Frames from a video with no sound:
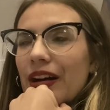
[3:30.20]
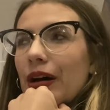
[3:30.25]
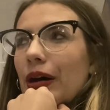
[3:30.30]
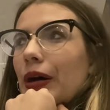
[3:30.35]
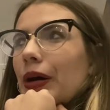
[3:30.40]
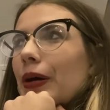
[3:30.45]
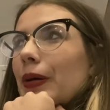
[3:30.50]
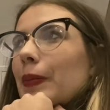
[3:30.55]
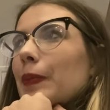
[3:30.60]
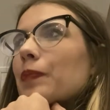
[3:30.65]

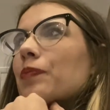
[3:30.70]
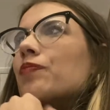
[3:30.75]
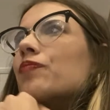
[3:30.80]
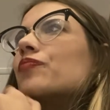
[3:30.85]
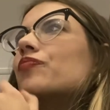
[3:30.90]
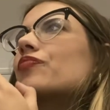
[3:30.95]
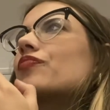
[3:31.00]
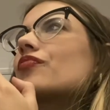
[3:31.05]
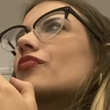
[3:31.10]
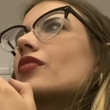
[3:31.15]

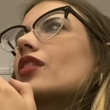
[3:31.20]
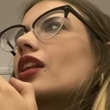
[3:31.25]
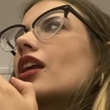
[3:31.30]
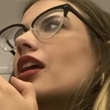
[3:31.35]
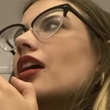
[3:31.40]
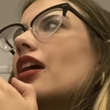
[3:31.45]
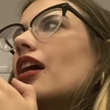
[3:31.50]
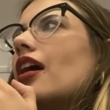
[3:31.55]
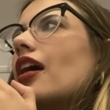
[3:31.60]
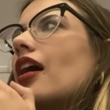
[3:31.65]
um,
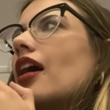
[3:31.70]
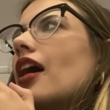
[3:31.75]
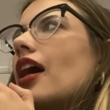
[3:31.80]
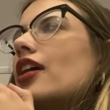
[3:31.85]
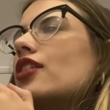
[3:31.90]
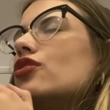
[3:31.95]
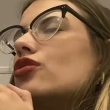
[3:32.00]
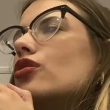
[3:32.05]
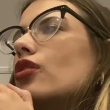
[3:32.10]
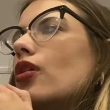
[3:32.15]

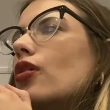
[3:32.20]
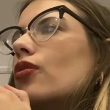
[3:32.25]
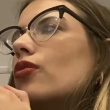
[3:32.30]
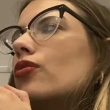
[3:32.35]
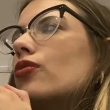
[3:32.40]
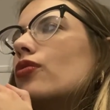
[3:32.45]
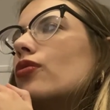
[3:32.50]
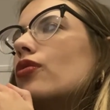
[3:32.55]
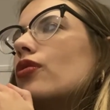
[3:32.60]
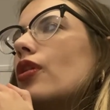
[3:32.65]
I
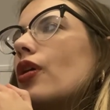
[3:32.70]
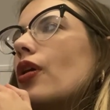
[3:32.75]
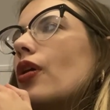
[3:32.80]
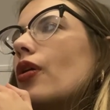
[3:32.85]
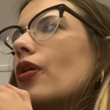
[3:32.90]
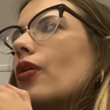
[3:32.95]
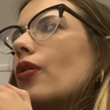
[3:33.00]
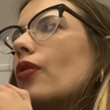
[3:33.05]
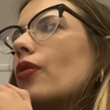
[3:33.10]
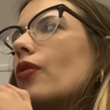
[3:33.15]
don't
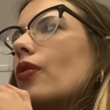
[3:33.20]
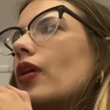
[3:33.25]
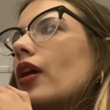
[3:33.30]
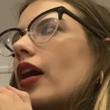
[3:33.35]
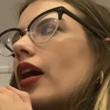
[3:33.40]
know,